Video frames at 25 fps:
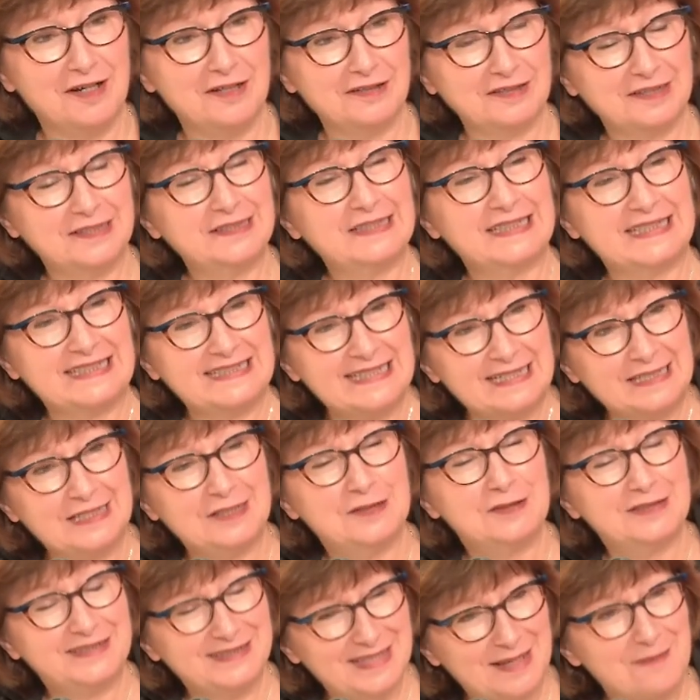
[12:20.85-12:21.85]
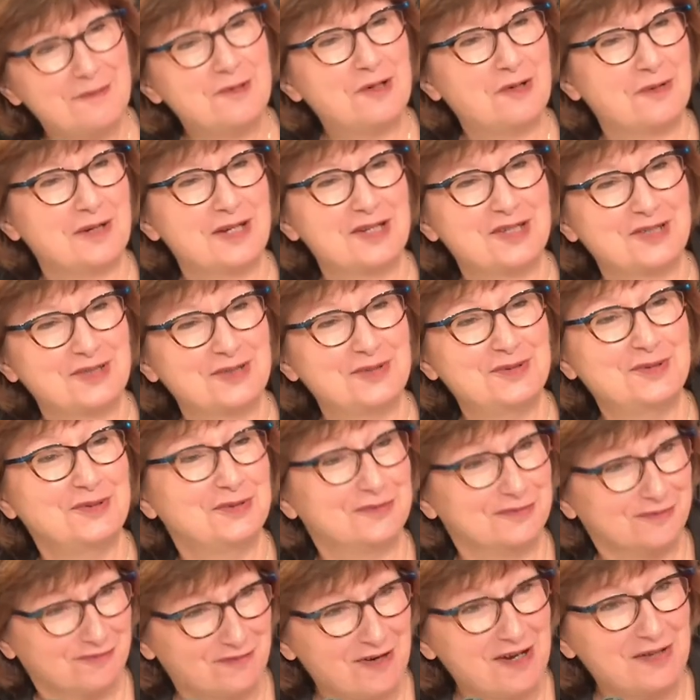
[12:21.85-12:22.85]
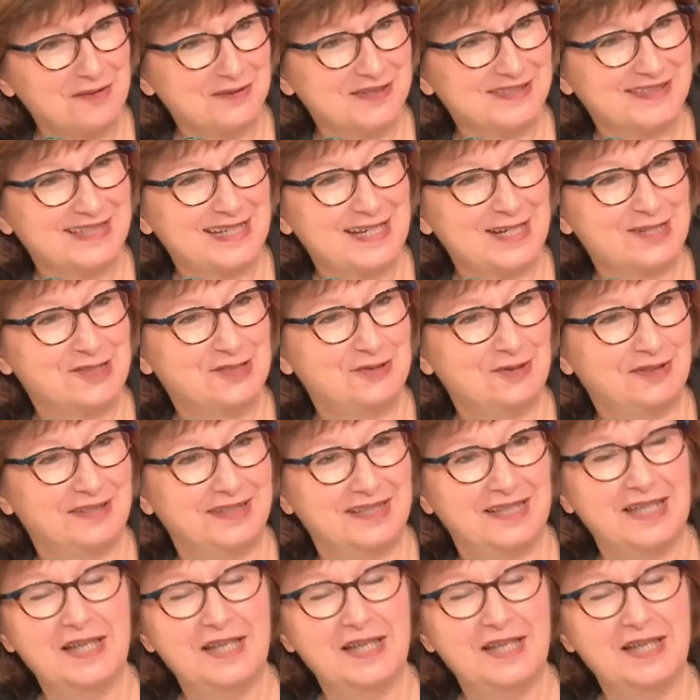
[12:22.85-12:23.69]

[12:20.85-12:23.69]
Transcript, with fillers: asking exactly the same question to mm. France, ah. actually.